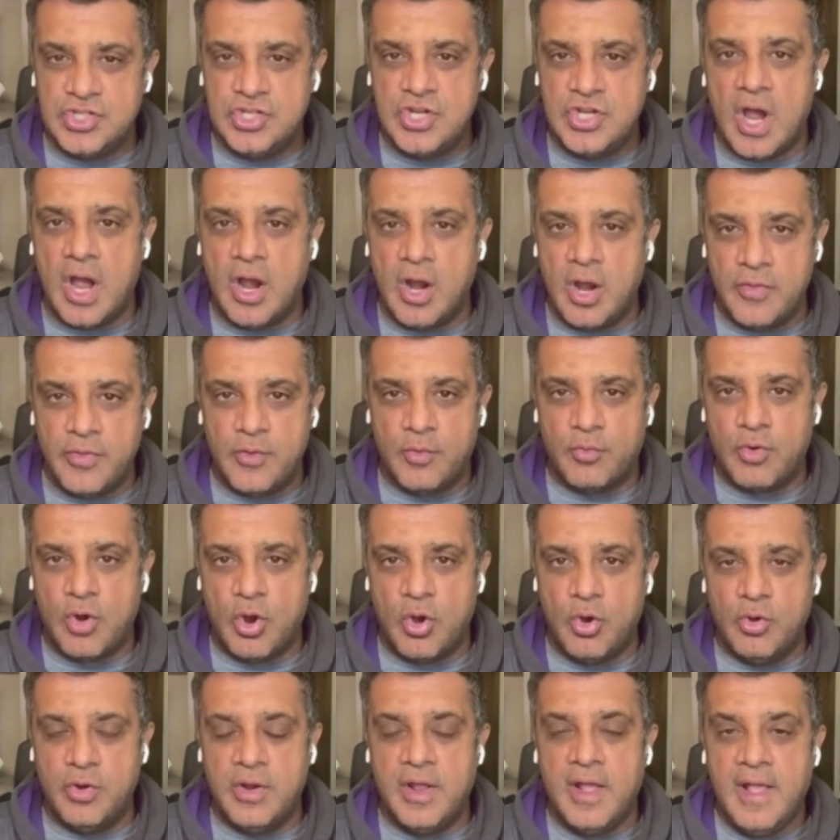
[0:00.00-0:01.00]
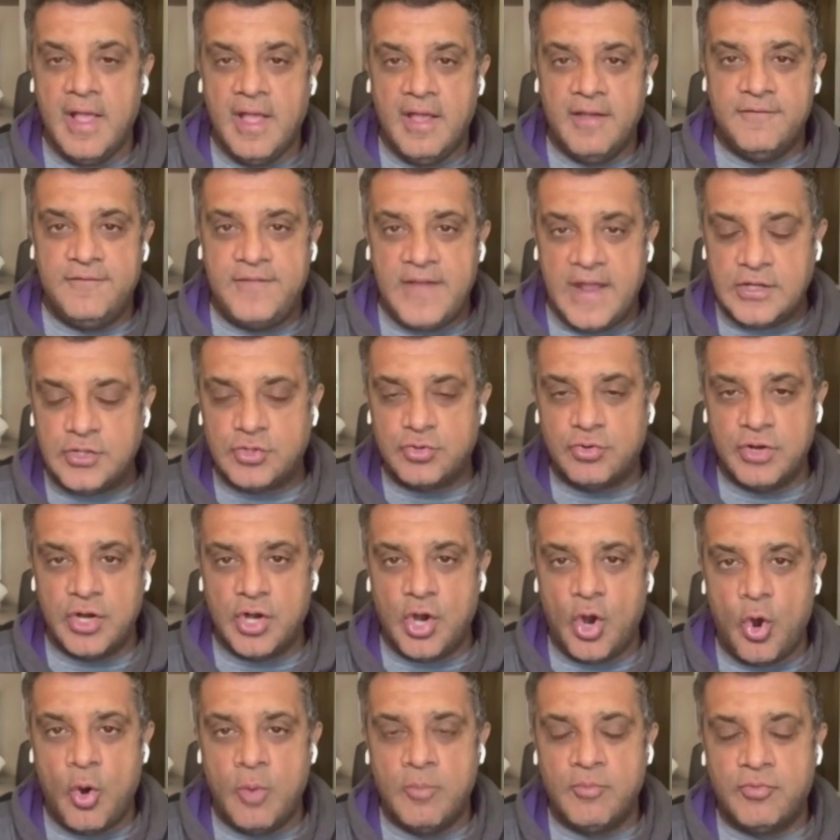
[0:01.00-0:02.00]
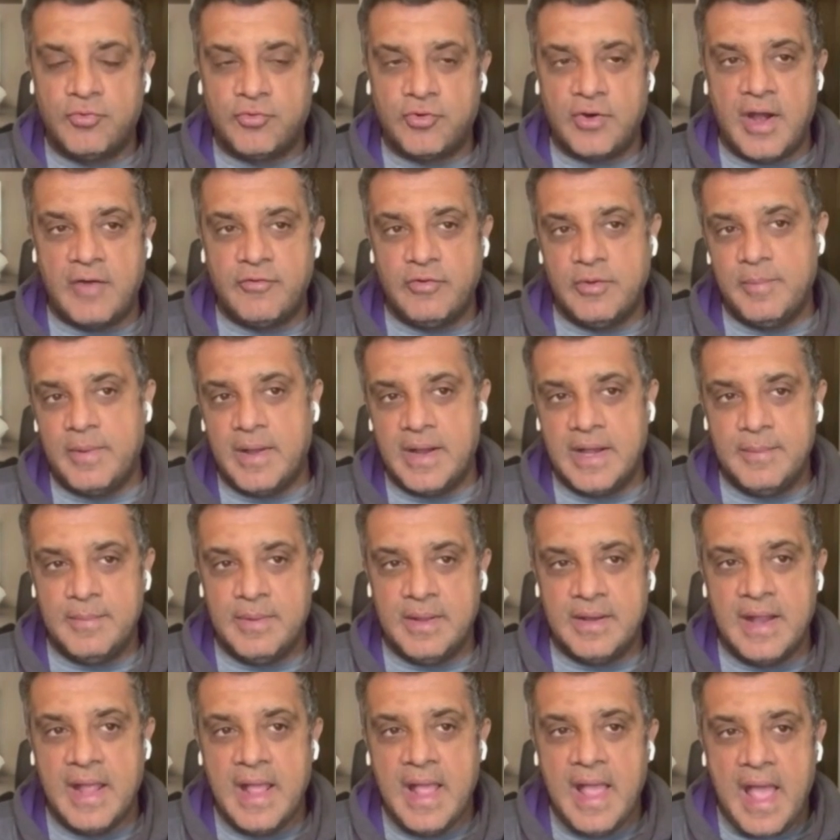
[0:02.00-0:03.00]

It's young on the road, veteran at home for everybody.